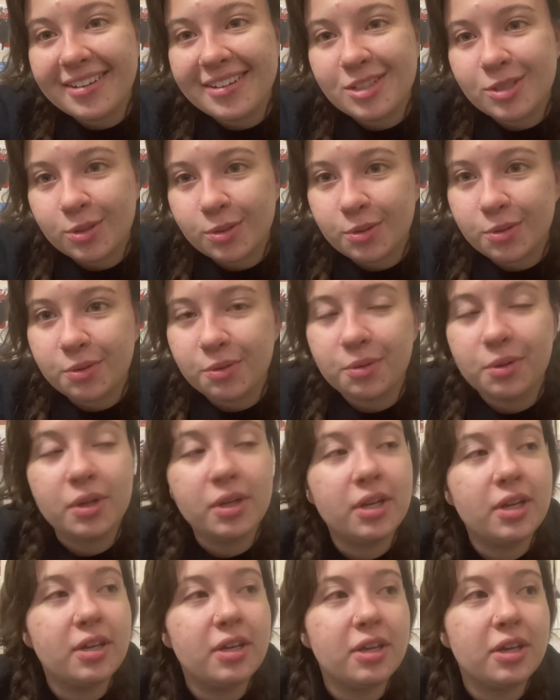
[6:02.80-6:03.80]
to,
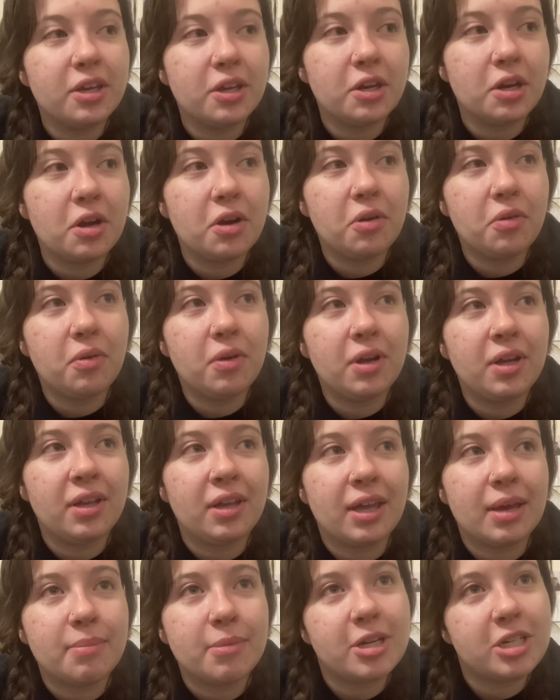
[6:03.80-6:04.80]
you know,
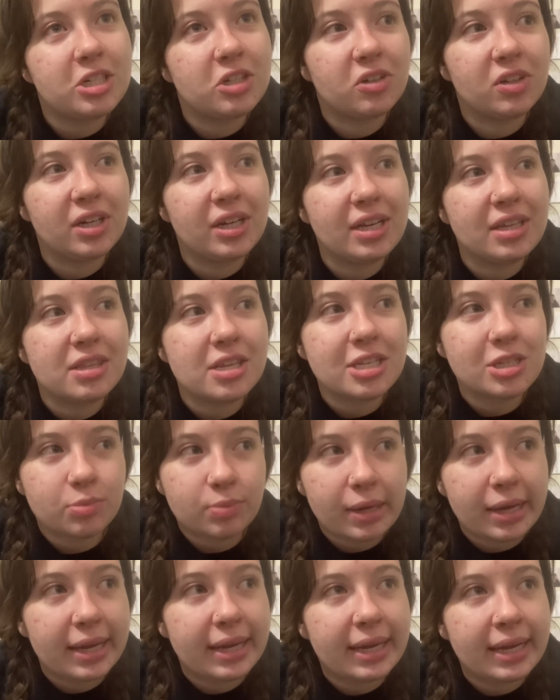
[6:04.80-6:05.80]
get my degree in this
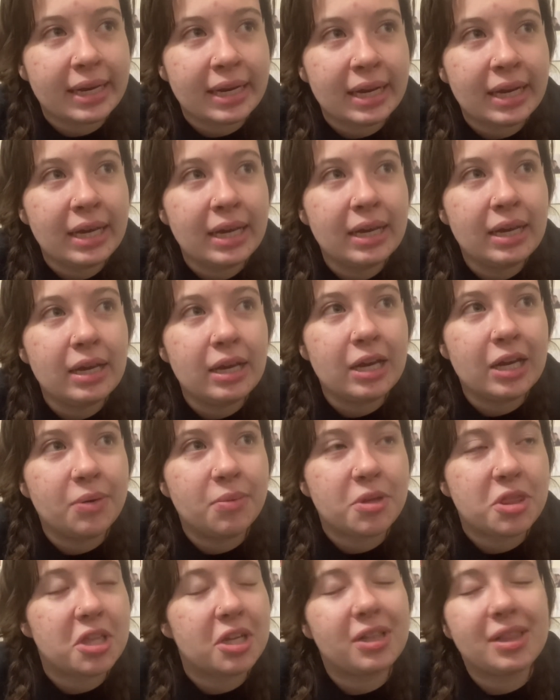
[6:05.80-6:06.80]
way,
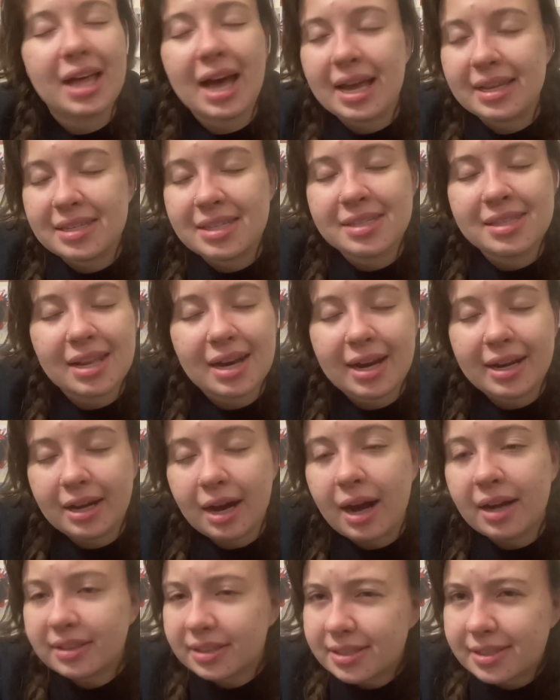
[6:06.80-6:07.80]
with the classes that I
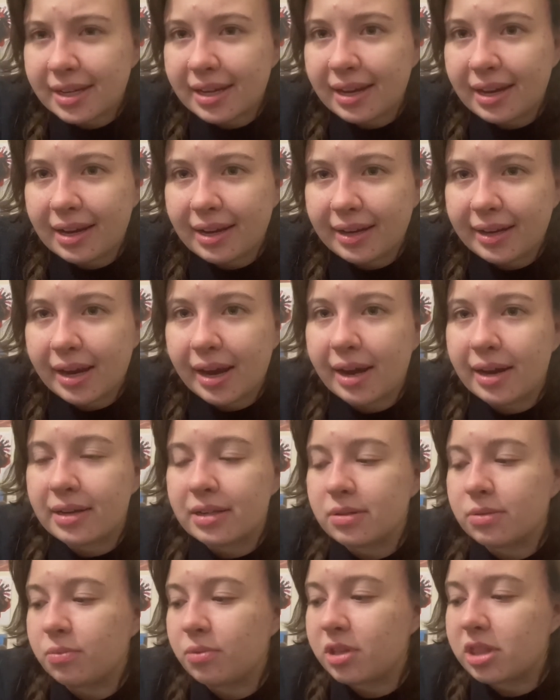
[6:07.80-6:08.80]
got to take,
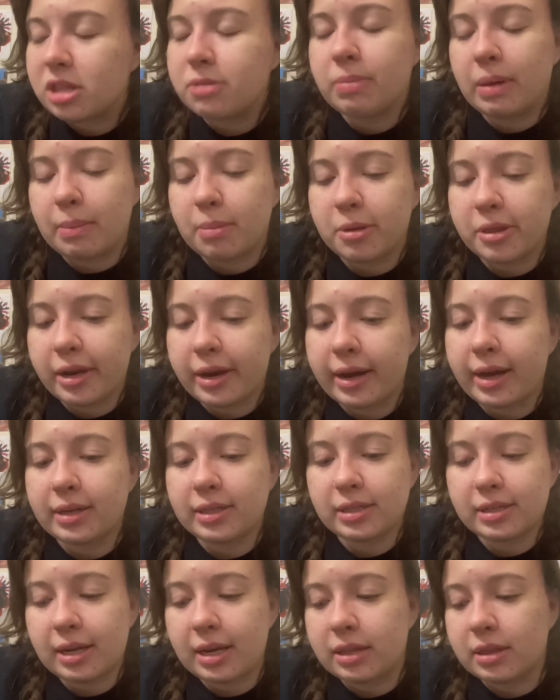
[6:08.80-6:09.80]
and with the people that I got to
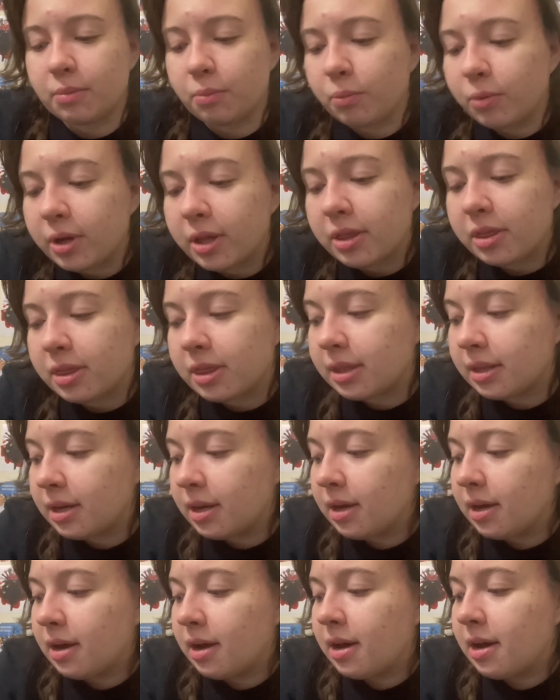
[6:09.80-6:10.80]
take them with.
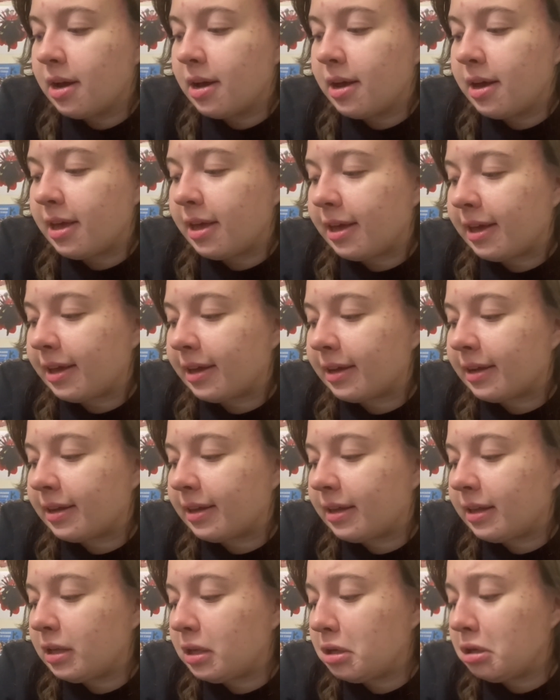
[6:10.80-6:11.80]

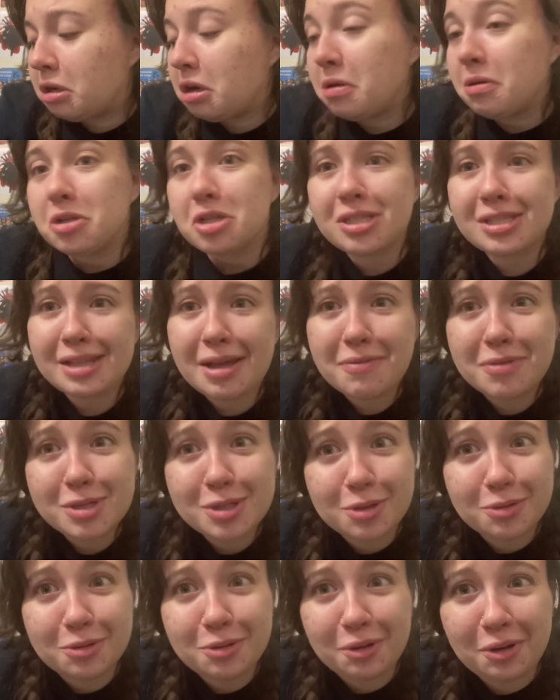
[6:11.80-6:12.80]
You know, I just love
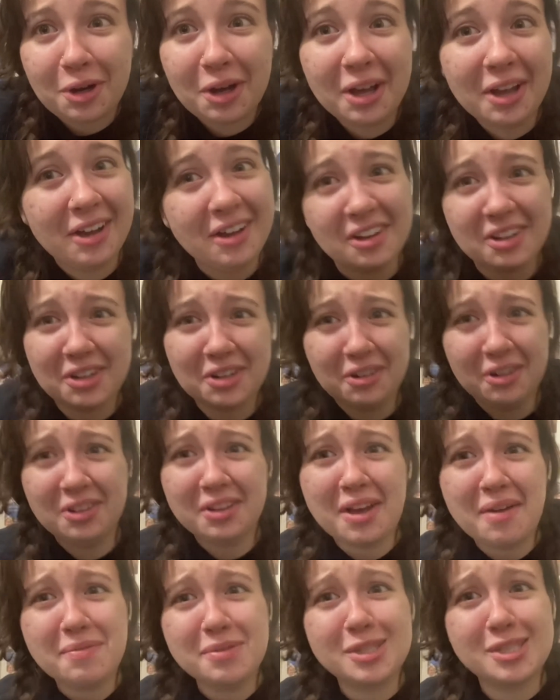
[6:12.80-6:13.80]
school. A girl
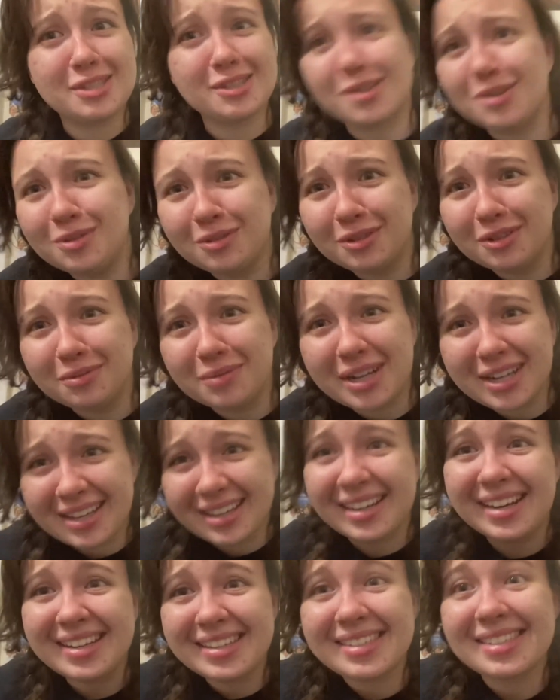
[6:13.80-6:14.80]
loves school. What can
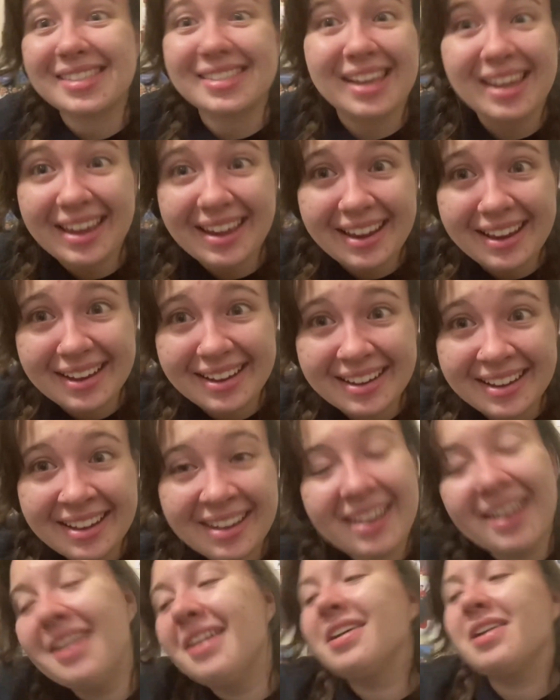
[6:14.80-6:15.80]
I say?
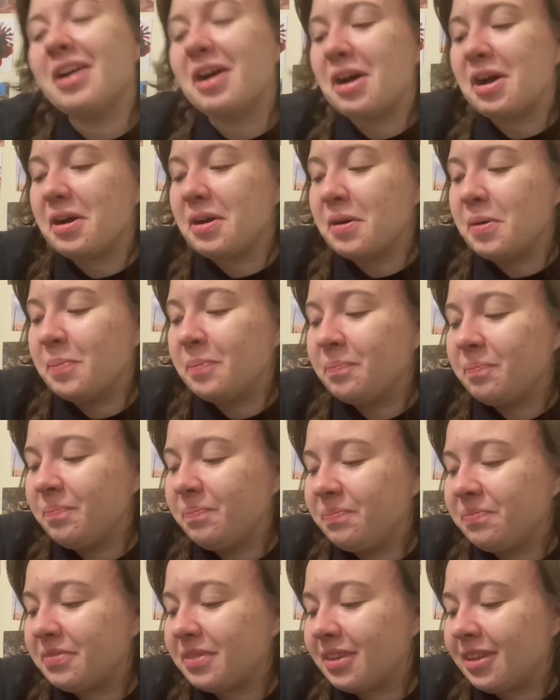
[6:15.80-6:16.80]

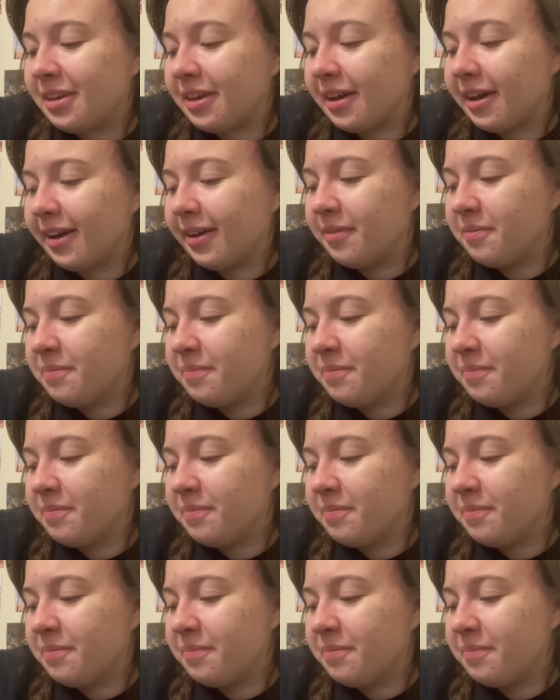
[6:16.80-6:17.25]
Yeah.